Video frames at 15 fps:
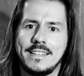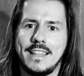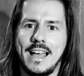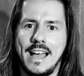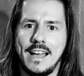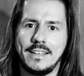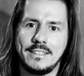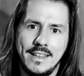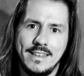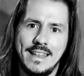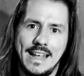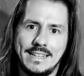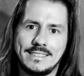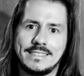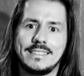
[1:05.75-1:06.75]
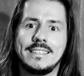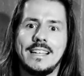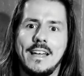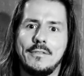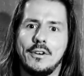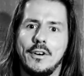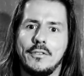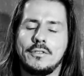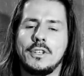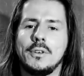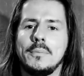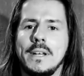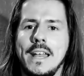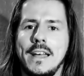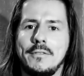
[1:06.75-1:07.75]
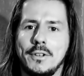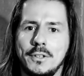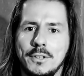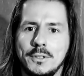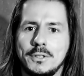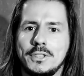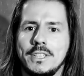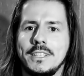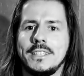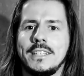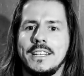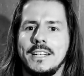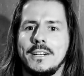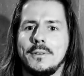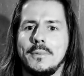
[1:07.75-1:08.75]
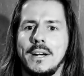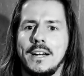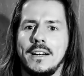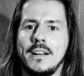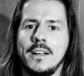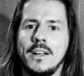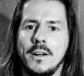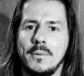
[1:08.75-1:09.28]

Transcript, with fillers: to that next level of human evolution here where